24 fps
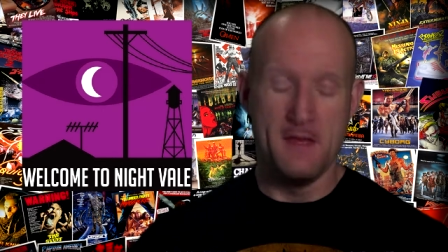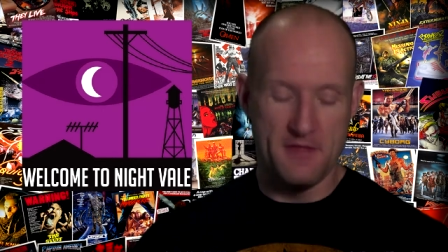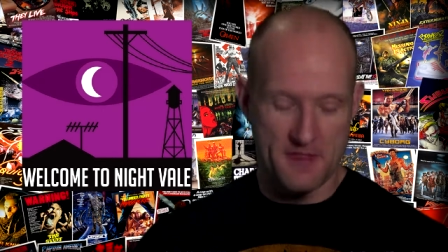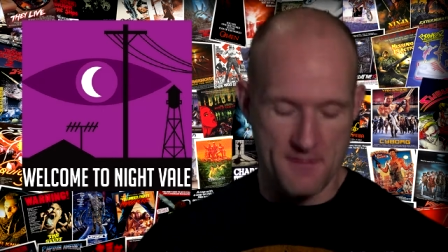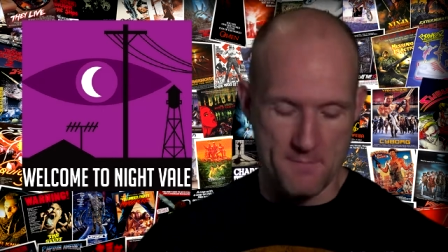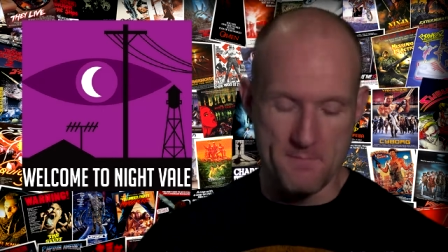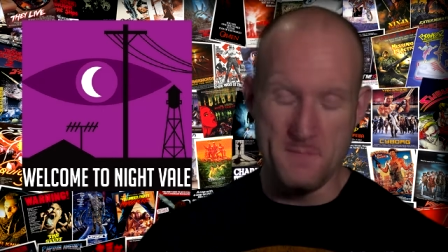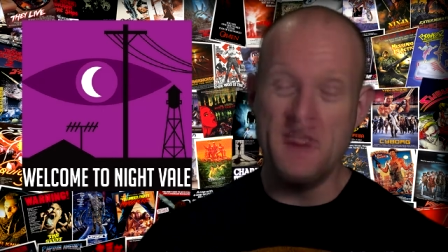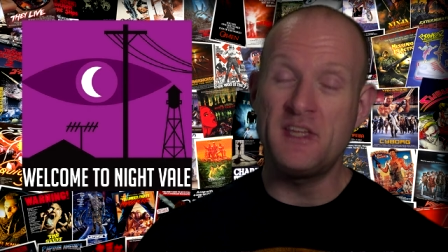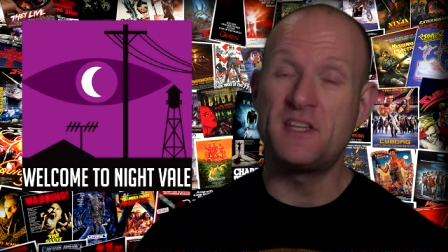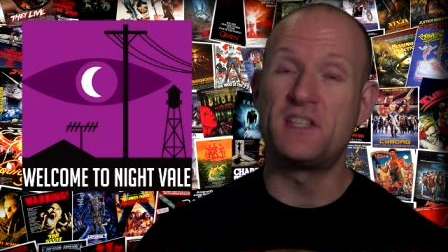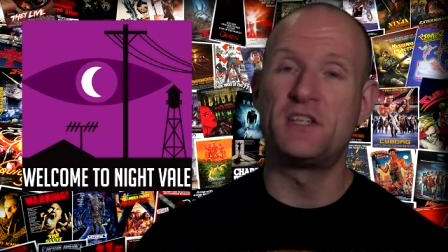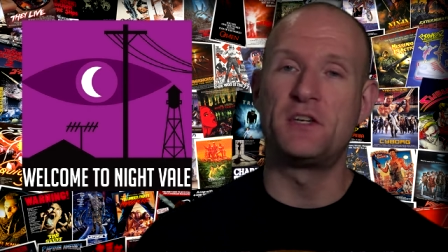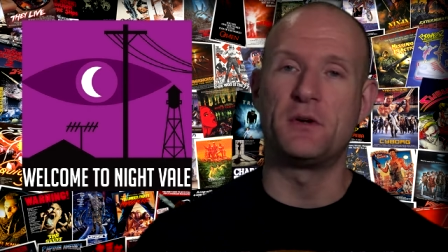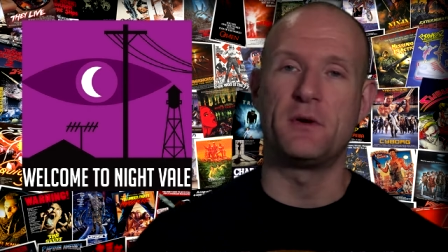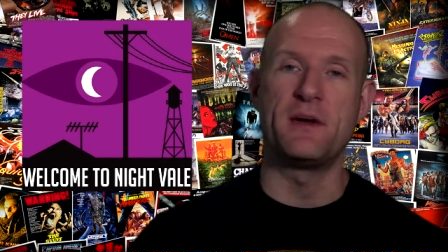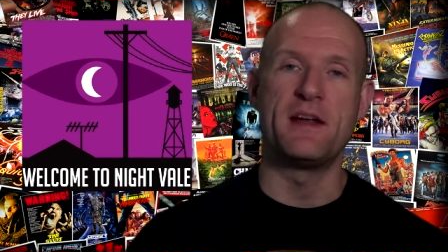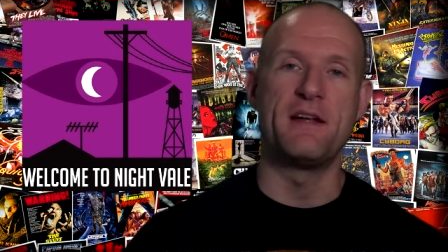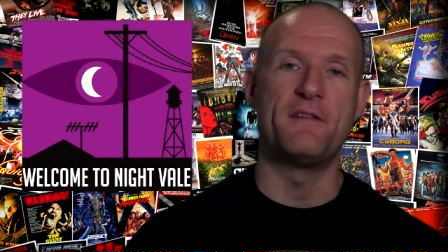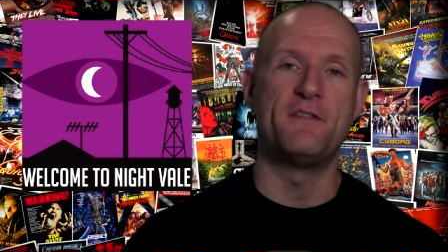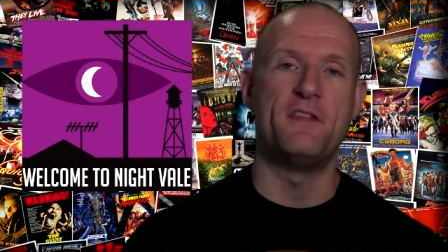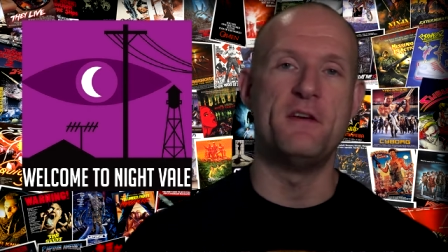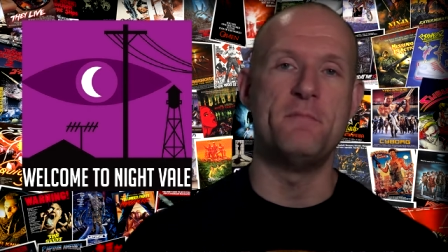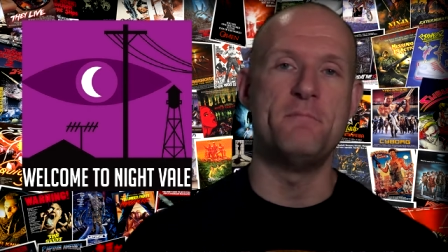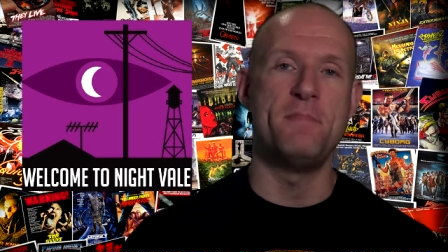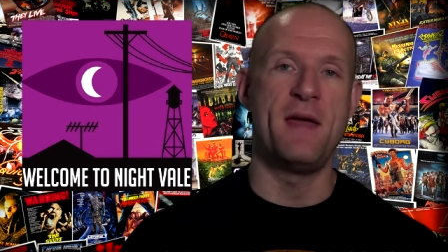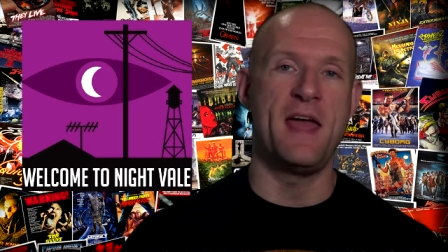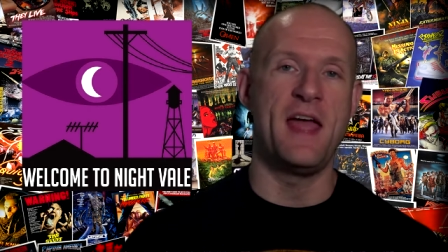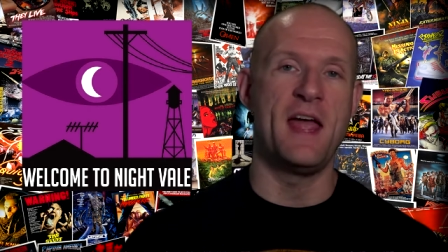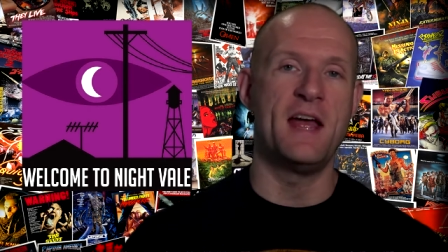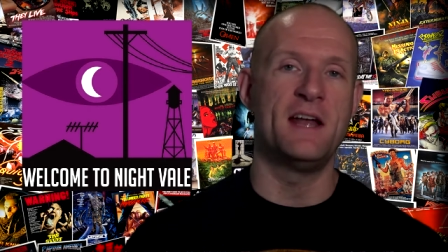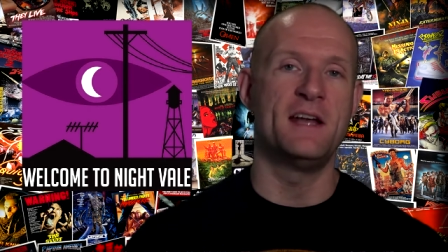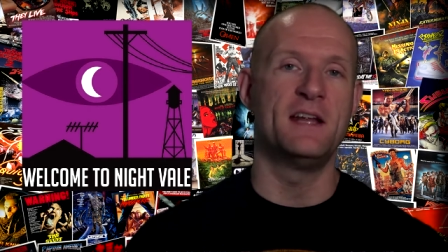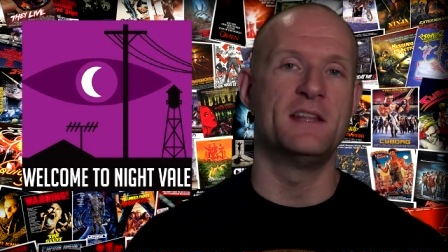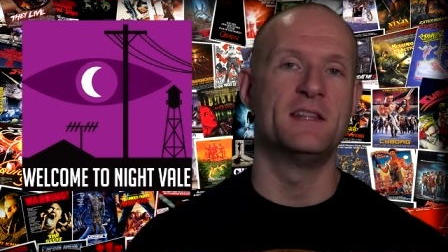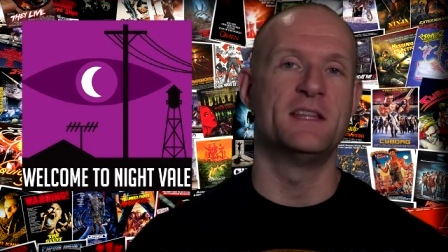the mystery of the
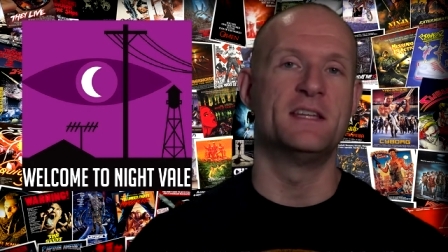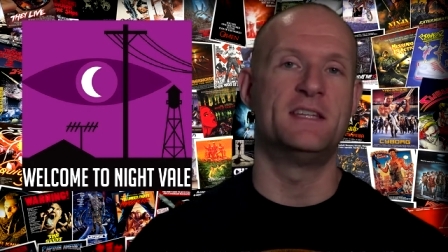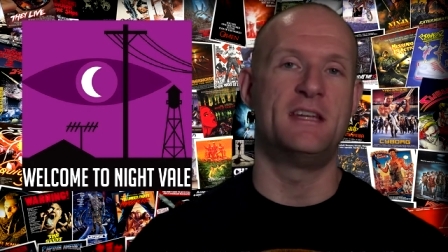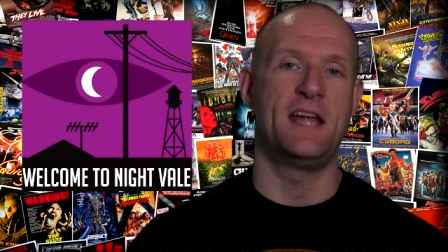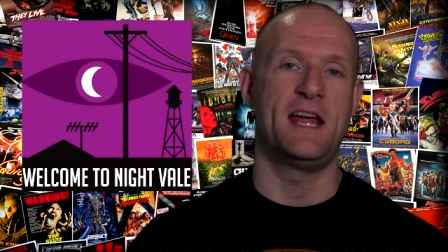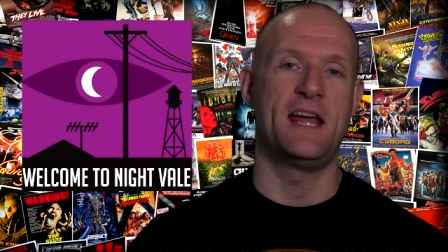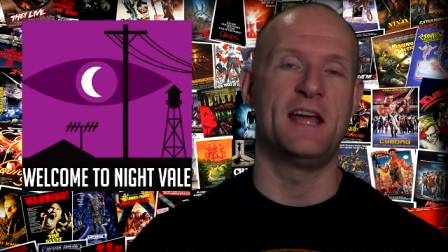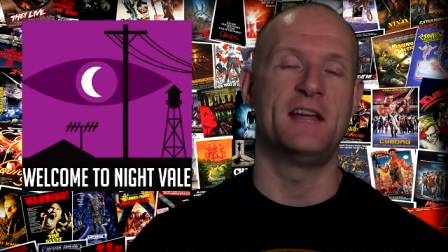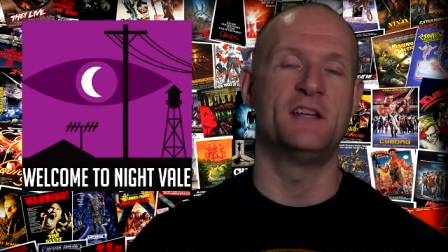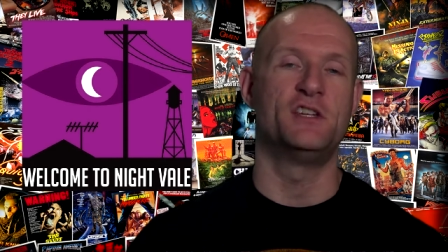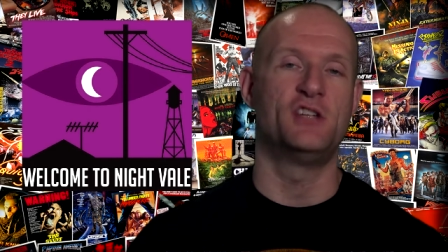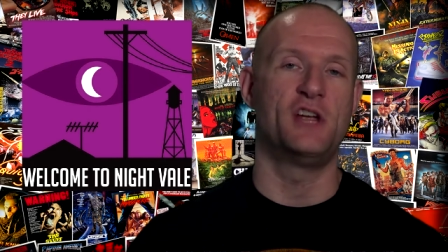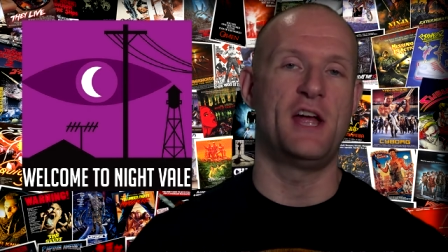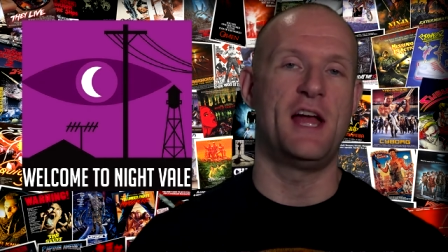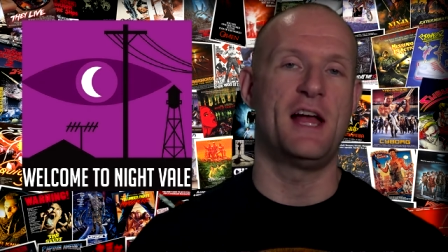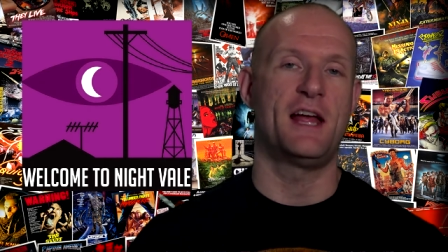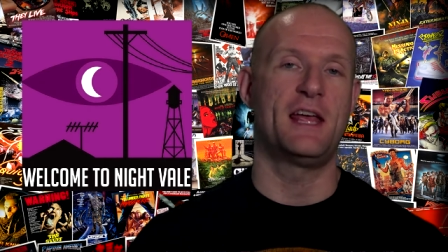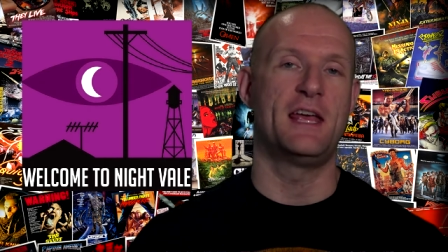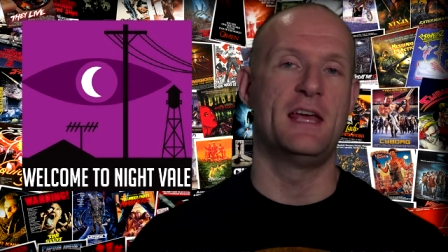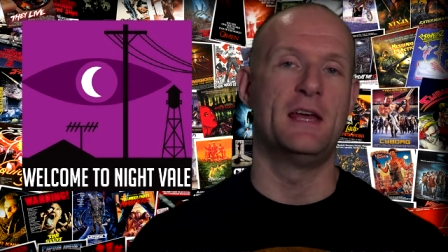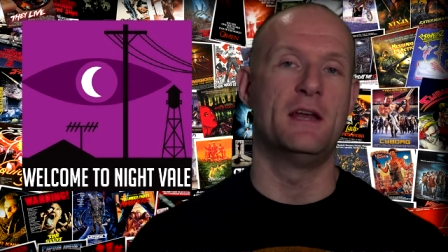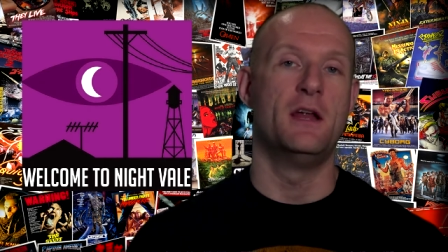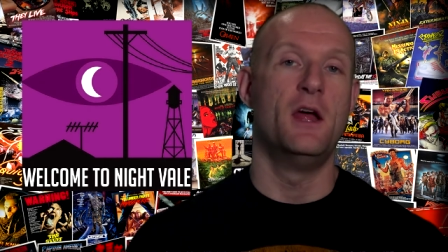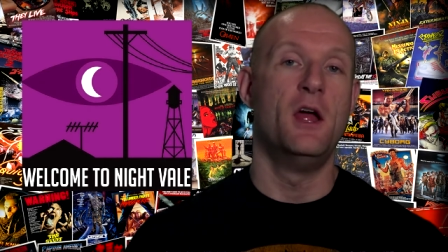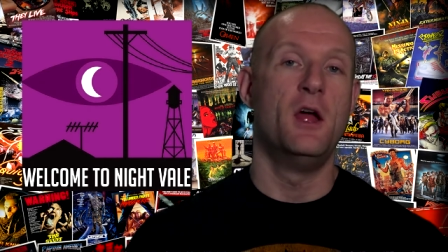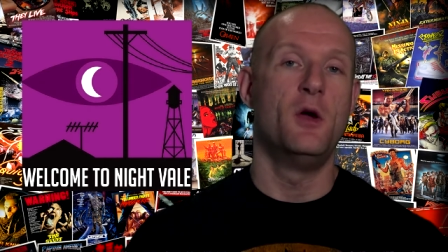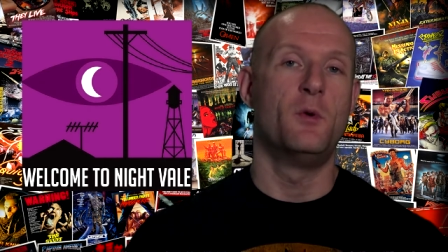man in the tan jacket